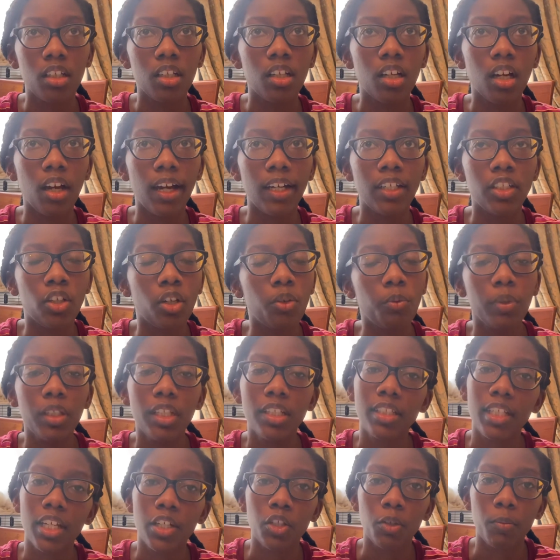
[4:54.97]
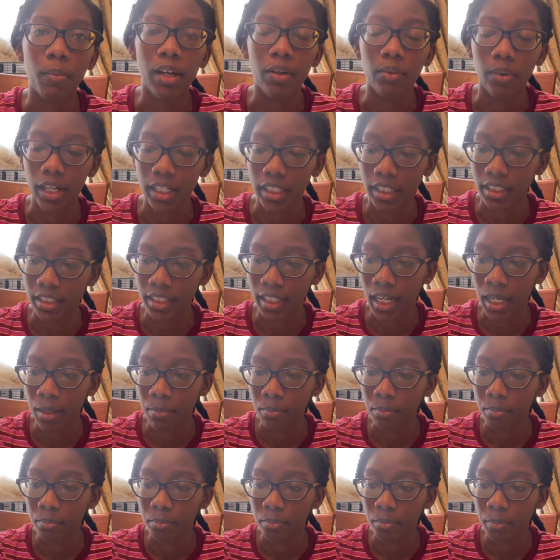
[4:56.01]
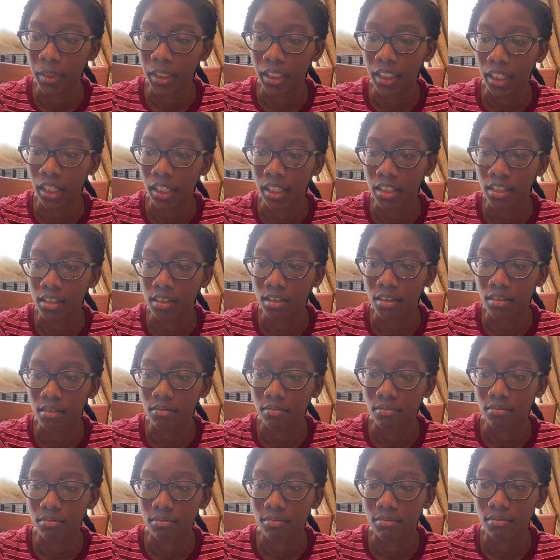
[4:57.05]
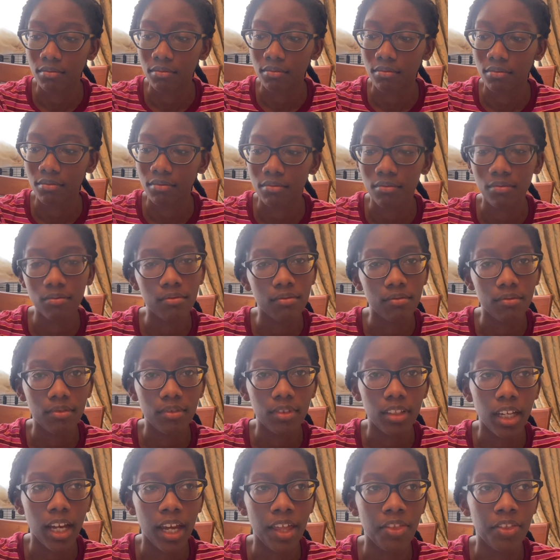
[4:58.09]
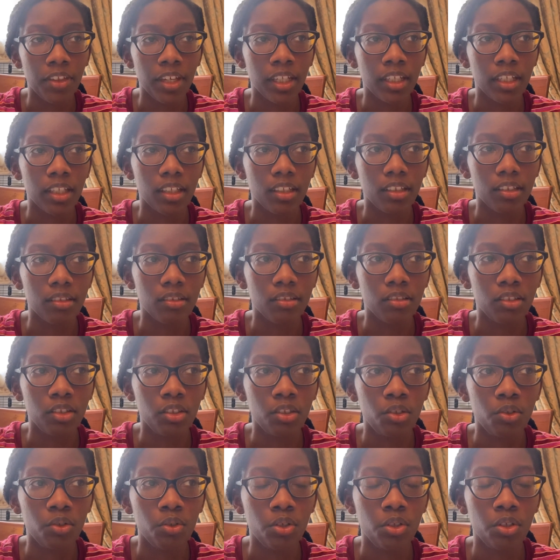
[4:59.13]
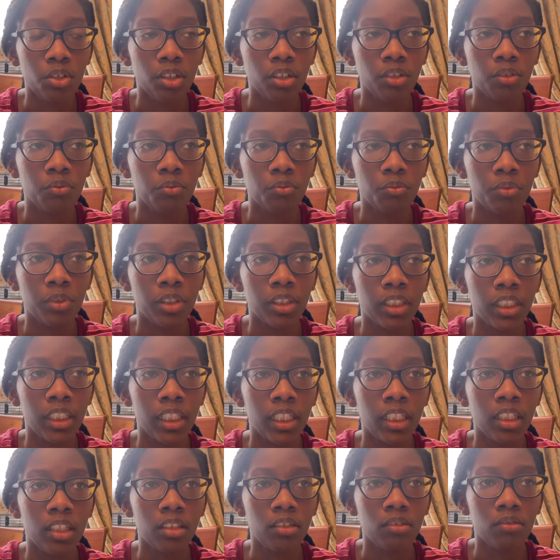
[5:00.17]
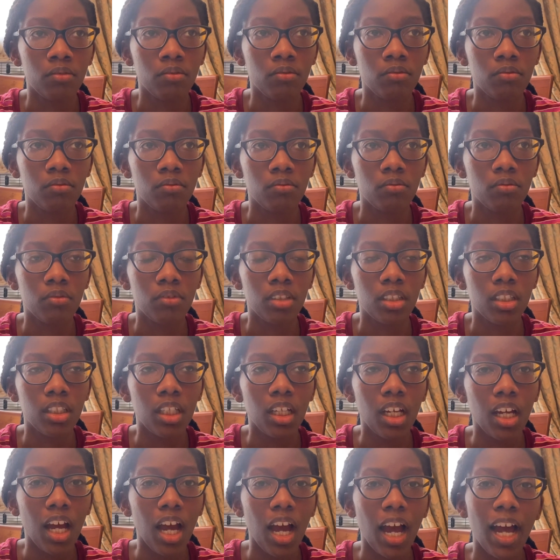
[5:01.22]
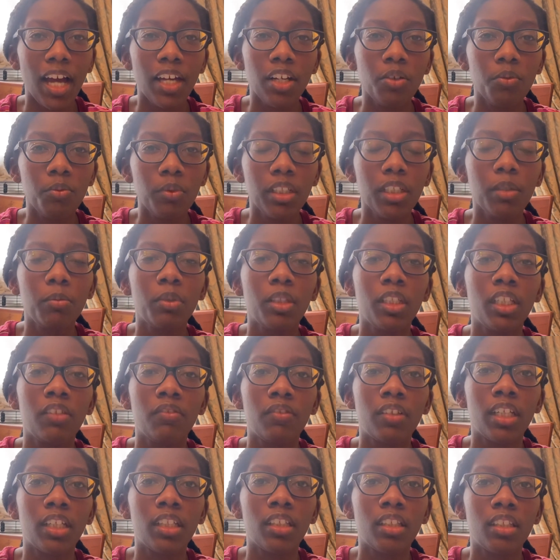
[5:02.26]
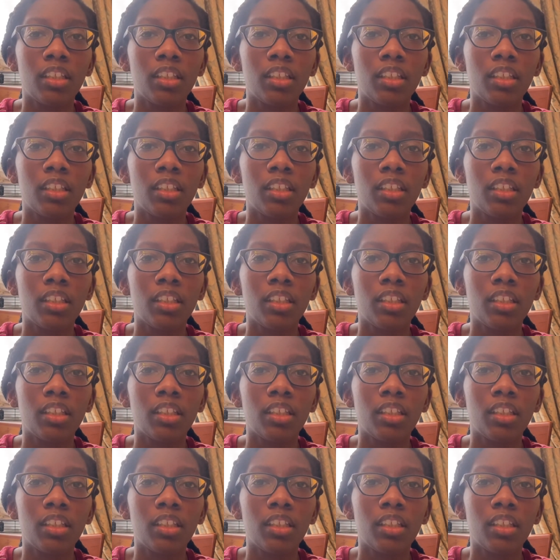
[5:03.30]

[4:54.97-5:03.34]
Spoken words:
I don't really schedule my writing time because I think you shouldn't really, I don't really believe like